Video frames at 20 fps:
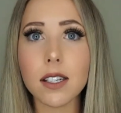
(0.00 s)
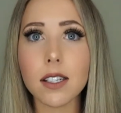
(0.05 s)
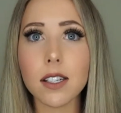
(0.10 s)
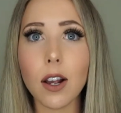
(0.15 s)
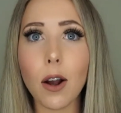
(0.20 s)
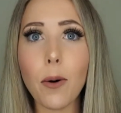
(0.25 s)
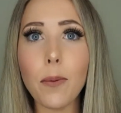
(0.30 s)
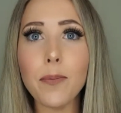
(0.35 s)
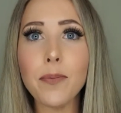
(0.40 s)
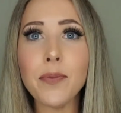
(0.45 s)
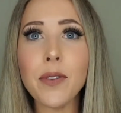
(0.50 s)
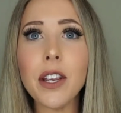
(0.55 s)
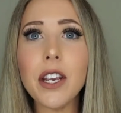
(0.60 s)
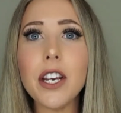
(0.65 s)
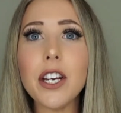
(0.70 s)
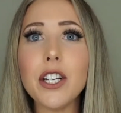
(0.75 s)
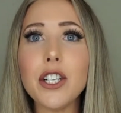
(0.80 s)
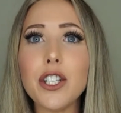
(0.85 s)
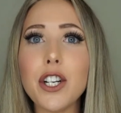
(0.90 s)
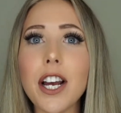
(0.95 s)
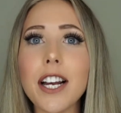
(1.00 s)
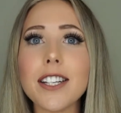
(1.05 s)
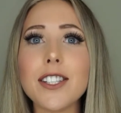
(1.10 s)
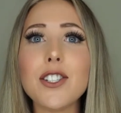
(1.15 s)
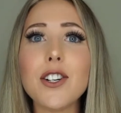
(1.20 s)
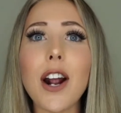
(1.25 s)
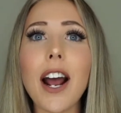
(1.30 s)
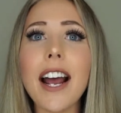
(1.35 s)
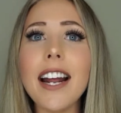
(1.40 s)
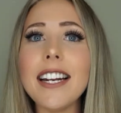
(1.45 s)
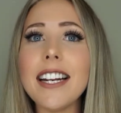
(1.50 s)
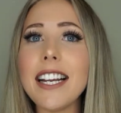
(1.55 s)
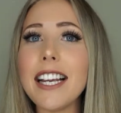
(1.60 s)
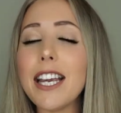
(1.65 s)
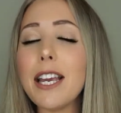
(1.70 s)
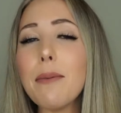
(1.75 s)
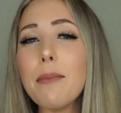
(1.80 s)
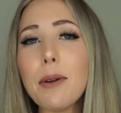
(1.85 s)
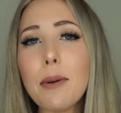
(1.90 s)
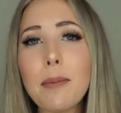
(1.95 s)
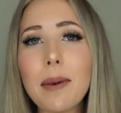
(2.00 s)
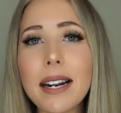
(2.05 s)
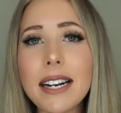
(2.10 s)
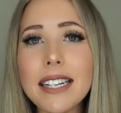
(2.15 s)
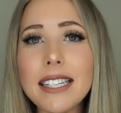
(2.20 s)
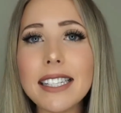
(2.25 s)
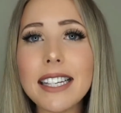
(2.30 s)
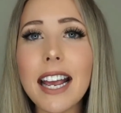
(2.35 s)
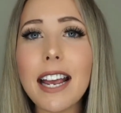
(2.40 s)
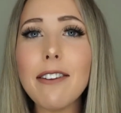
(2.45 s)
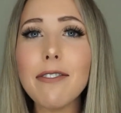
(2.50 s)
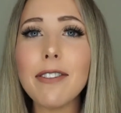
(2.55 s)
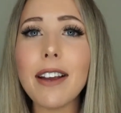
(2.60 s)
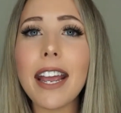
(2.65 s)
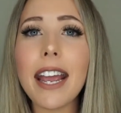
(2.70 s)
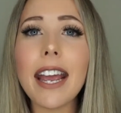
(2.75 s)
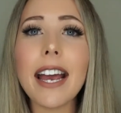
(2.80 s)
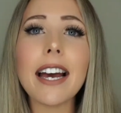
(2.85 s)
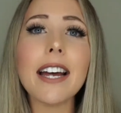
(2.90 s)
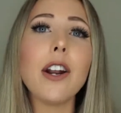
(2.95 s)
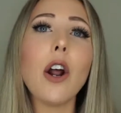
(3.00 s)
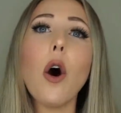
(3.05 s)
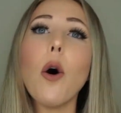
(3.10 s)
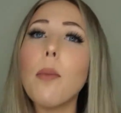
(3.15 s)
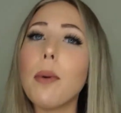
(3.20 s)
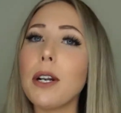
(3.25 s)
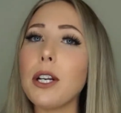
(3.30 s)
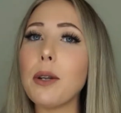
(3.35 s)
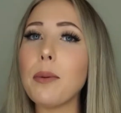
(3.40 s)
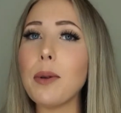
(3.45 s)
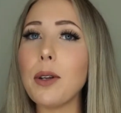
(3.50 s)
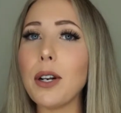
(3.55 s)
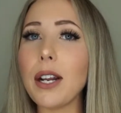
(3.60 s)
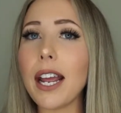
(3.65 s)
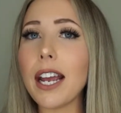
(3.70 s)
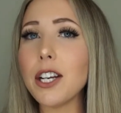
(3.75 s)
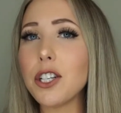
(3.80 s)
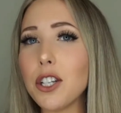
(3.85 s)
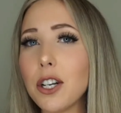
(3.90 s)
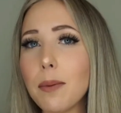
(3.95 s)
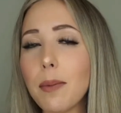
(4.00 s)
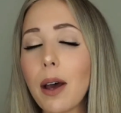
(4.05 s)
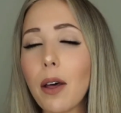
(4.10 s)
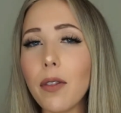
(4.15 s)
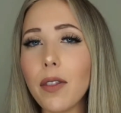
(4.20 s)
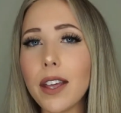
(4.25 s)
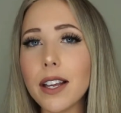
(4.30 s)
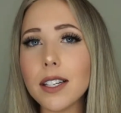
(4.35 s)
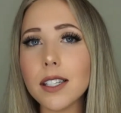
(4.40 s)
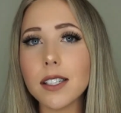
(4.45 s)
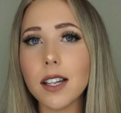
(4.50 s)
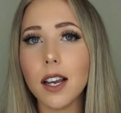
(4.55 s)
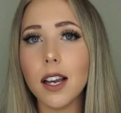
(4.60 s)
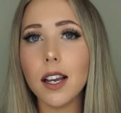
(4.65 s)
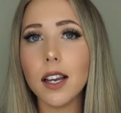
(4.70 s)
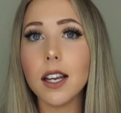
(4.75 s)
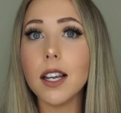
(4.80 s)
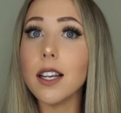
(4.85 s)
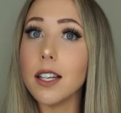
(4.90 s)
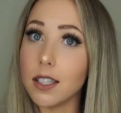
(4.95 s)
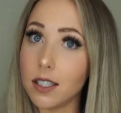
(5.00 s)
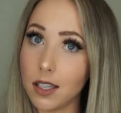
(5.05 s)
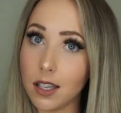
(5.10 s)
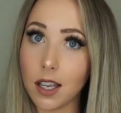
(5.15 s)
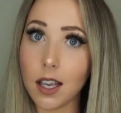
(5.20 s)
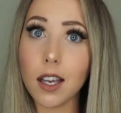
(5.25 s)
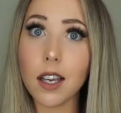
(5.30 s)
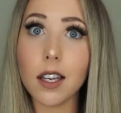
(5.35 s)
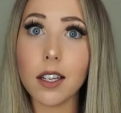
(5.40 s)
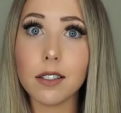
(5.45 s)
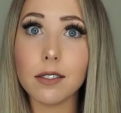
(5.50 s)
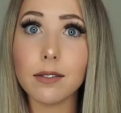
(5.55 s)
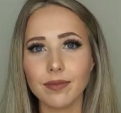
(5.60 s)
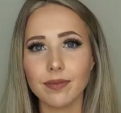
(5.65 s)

So just trying to keep your money safe and open communication about this is the key.